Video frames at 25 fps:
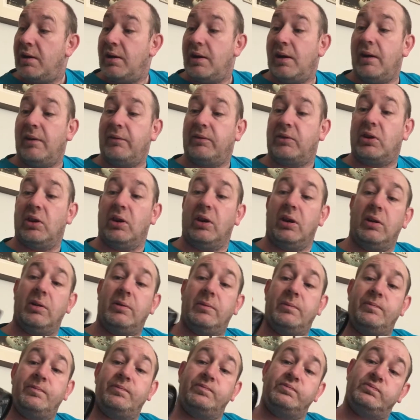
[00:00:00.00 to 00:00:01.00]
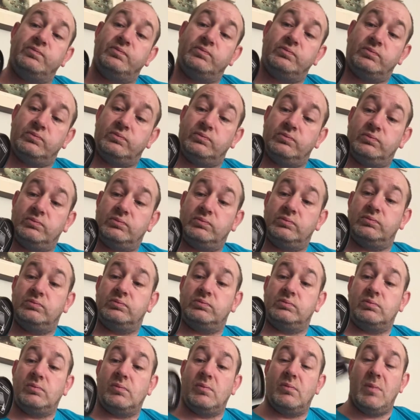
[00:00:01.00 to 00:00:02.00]
I've got
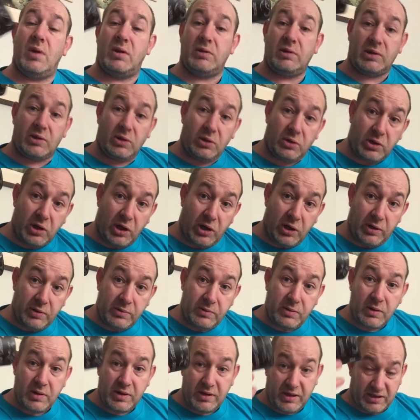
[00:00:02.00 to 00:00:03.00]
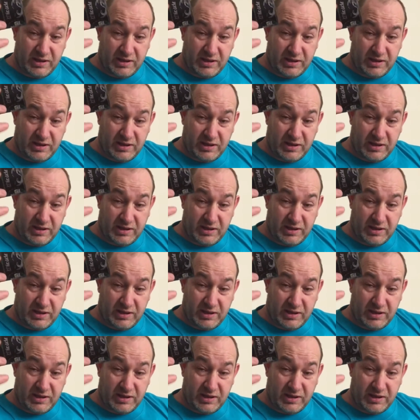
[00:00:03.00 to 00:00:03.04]
Miracle Cotton.